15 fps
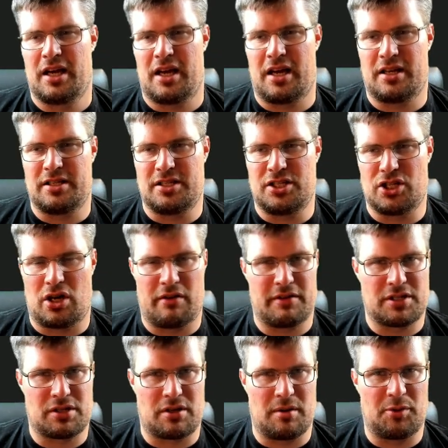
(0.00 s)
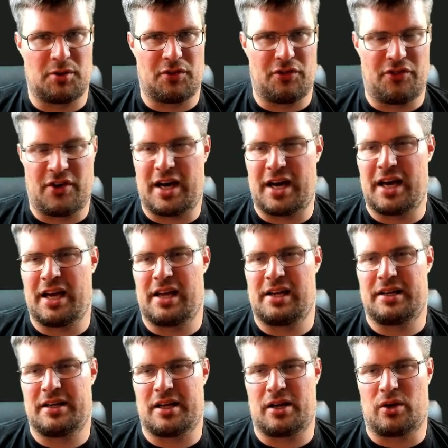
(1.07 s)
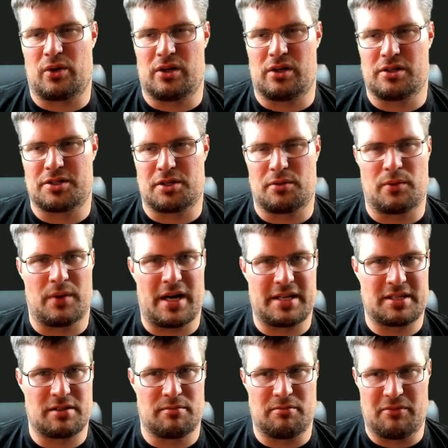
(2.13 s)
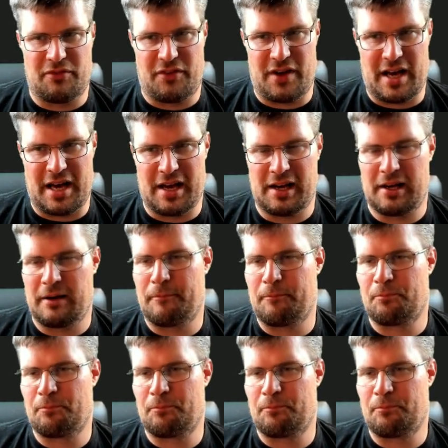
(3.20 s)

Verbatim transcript: and JavaScript file, and also a WASM file.